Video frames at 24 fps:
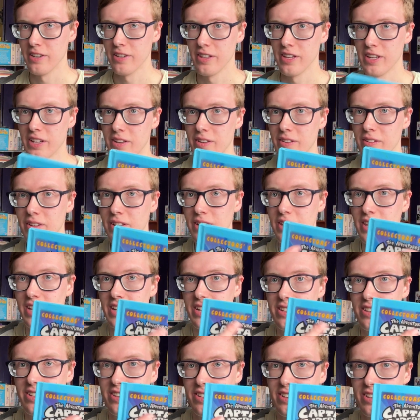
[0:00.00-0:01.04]
like
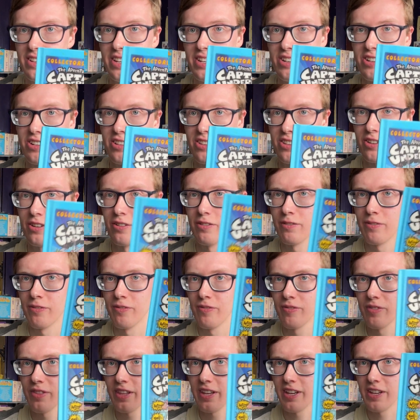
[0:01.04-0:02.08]
collector's editions of
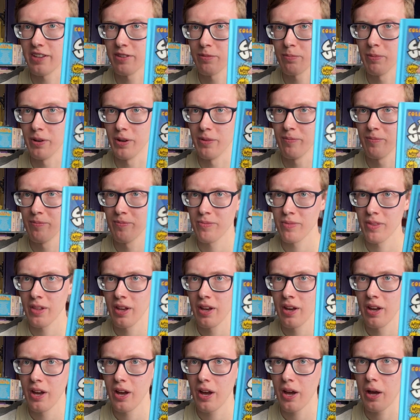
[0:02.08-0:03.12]
these, but
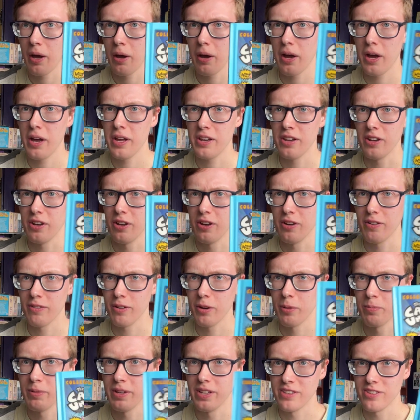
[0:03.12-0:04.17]
I don't know if
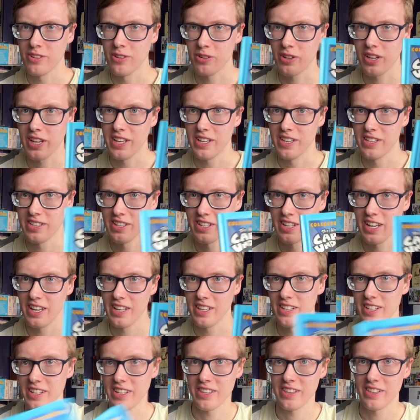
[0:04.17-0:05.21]
I'd be so keen to get
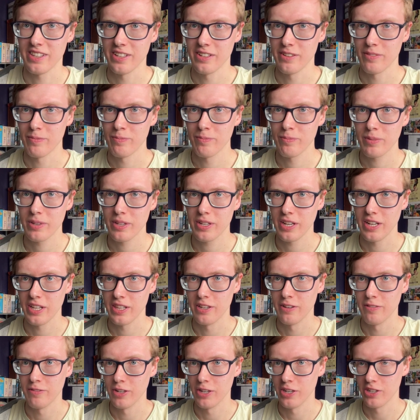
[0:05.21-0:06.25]
like the
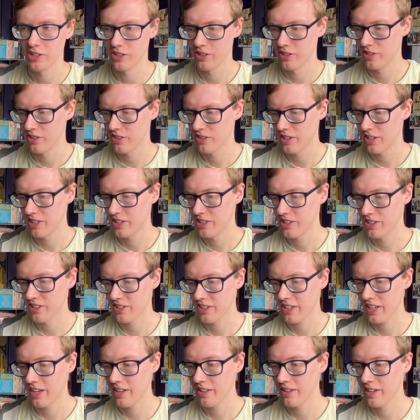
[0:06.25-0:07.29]
colour versions. I just
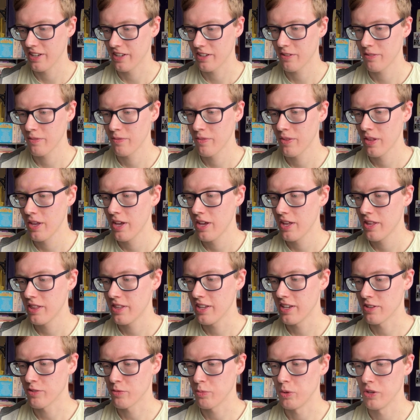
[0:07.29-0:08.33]
get like
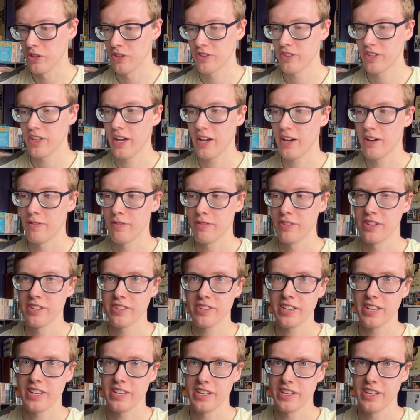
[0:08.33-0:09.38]
these ones that have the
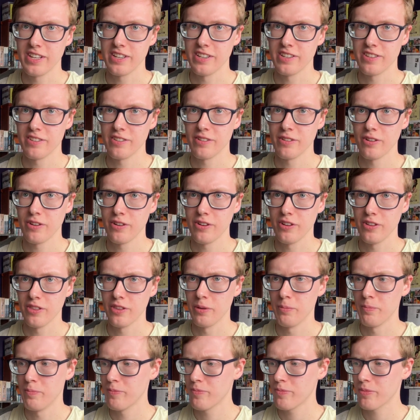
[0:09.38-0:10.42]
CDs on
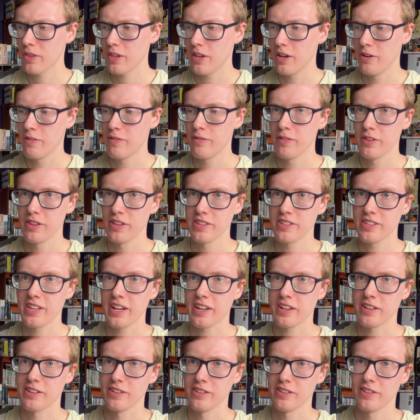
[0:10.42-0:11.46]
them, for the
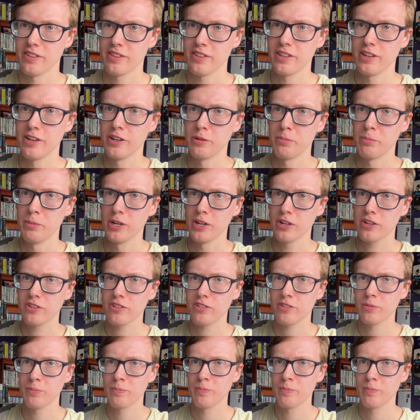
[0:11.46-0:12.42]
second and third books.